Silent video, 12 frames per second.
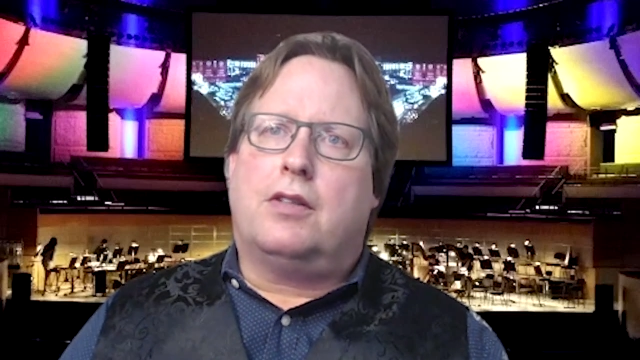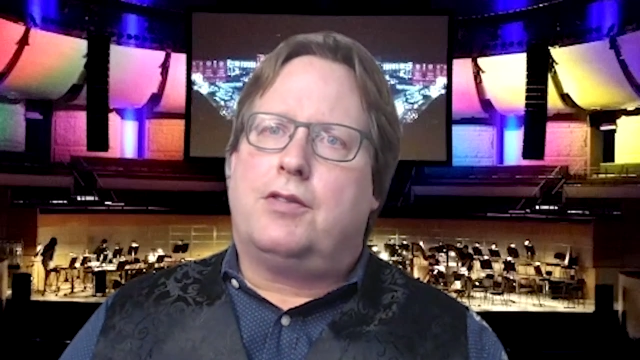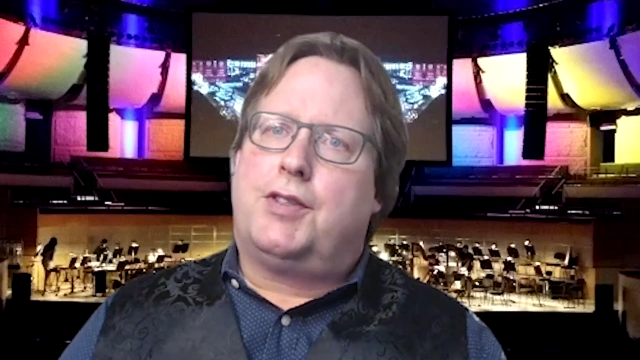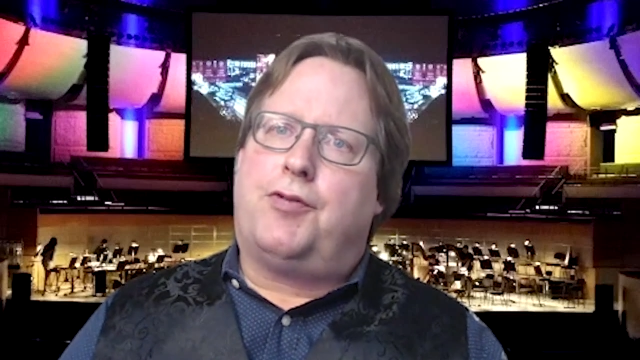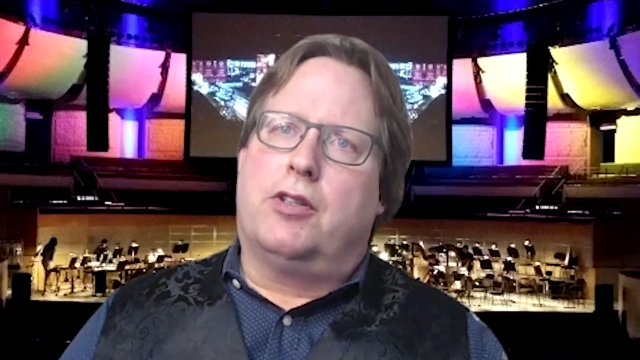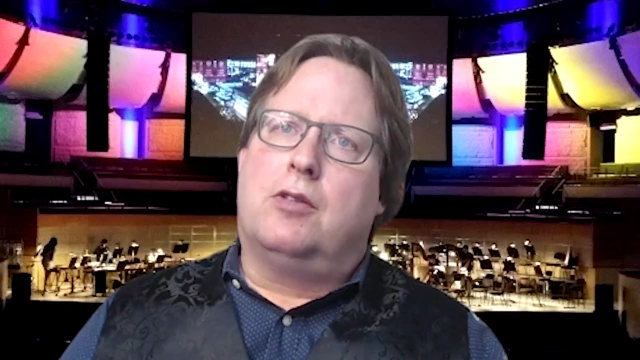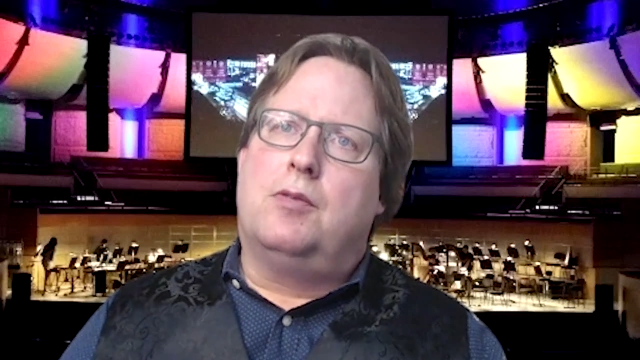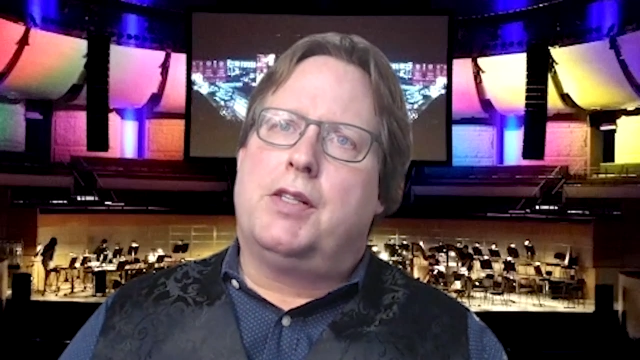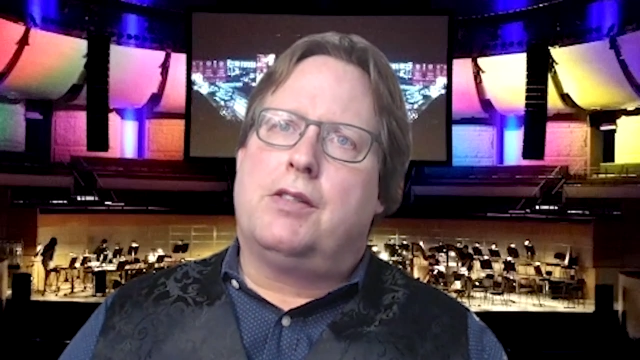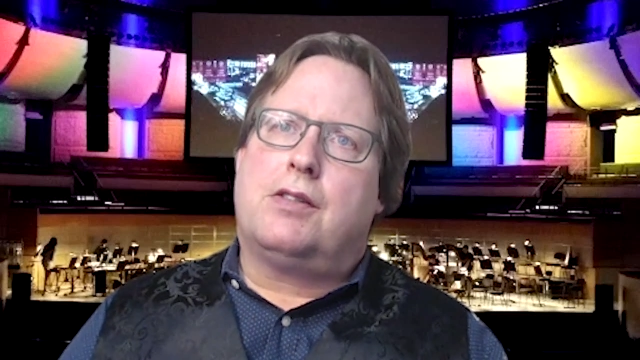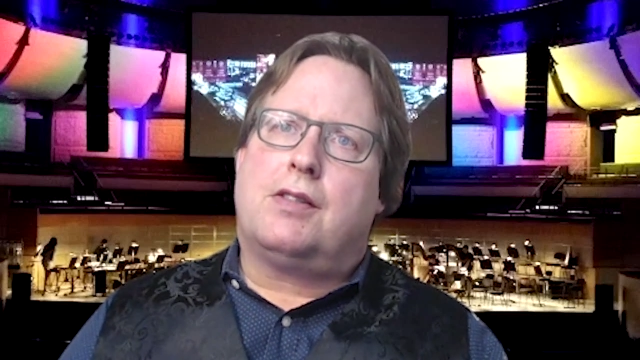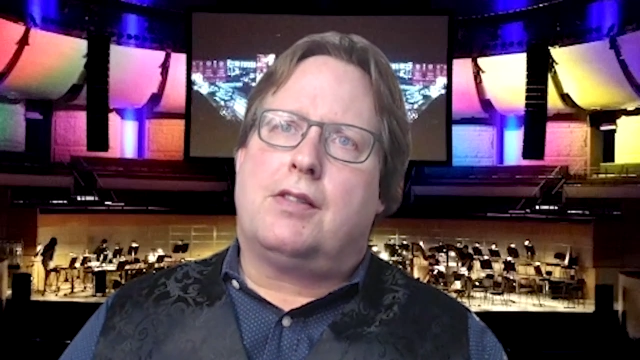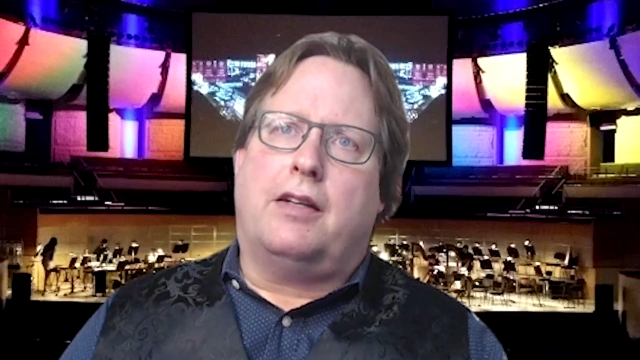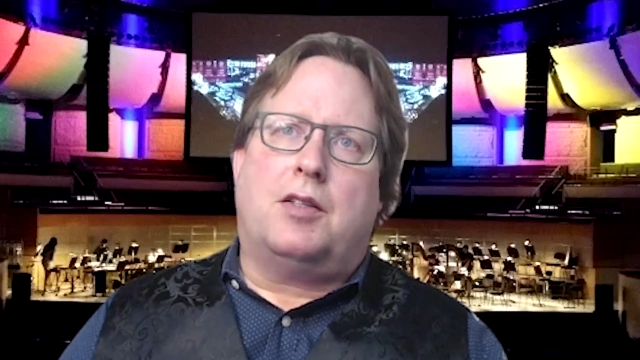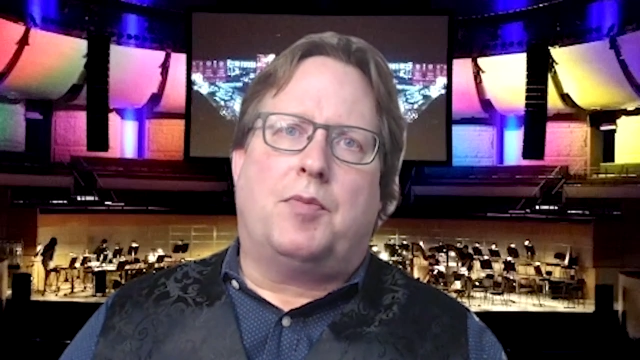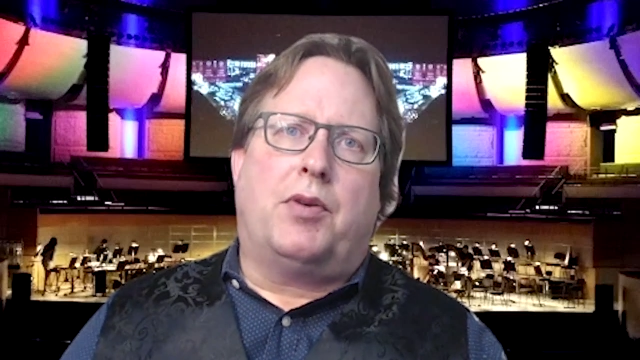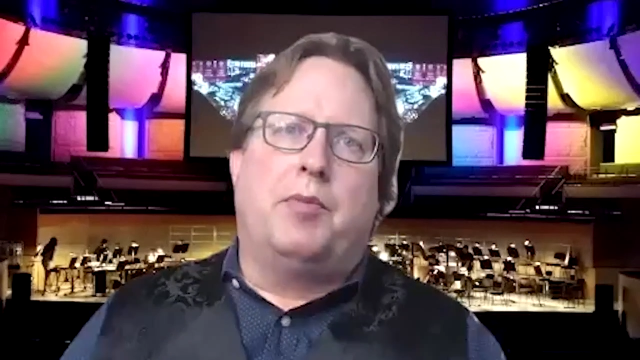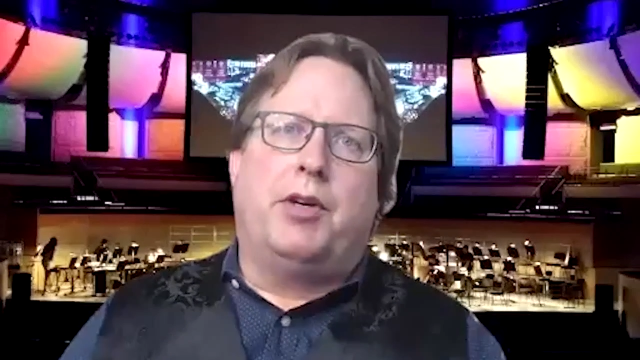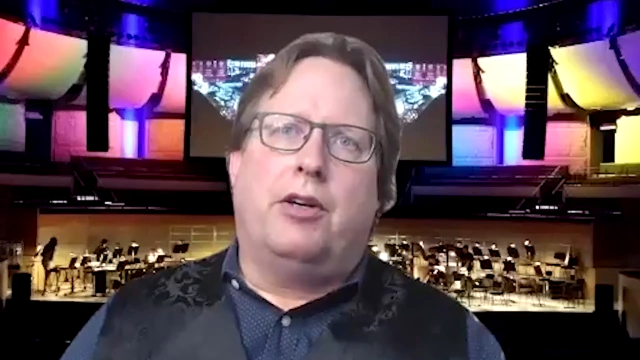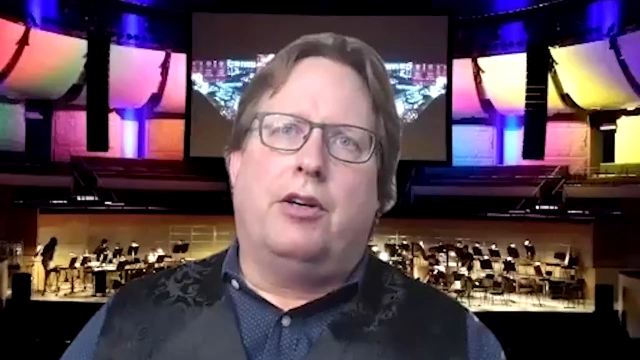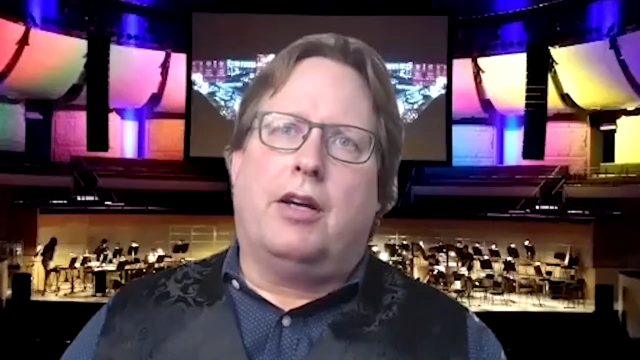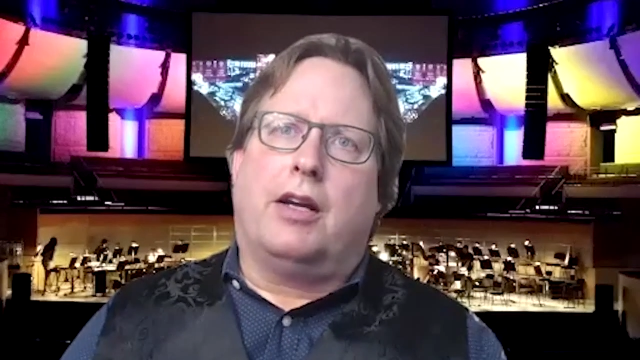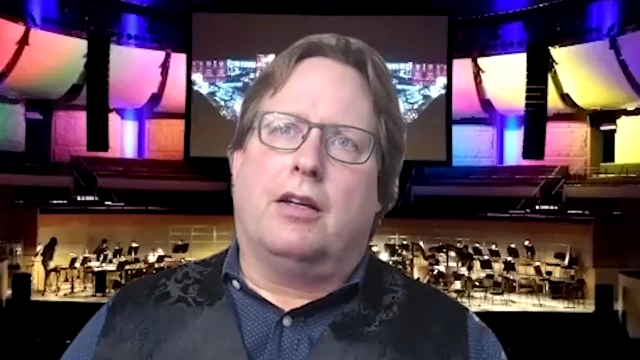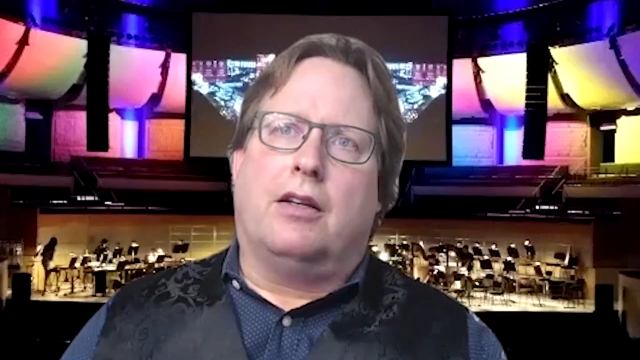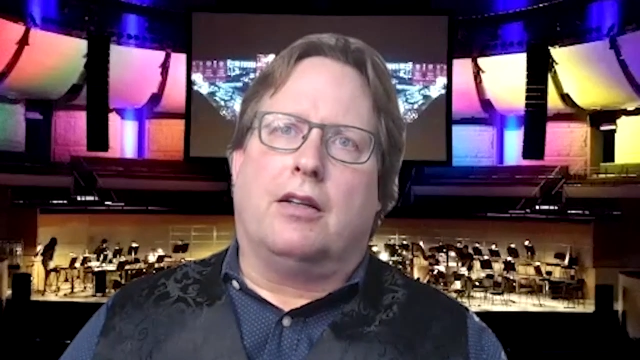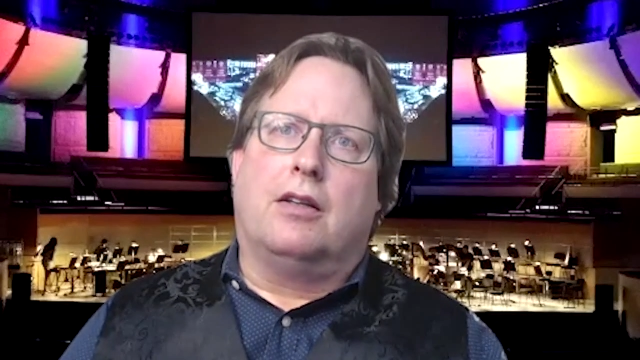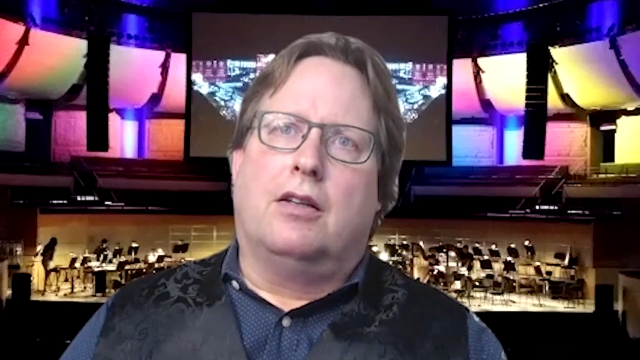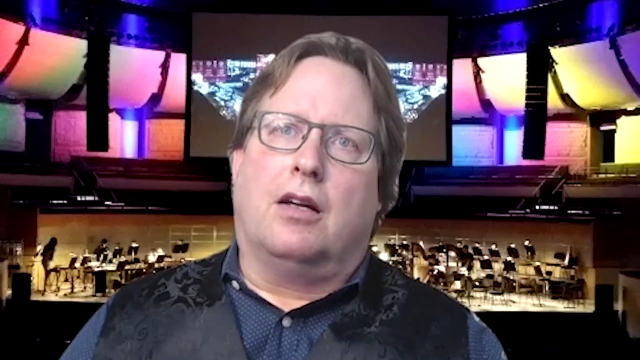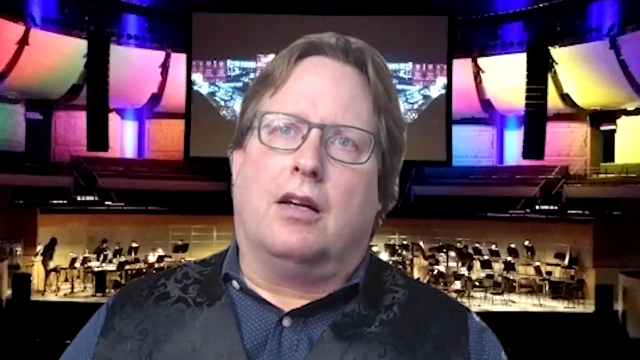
This film is set to premiere in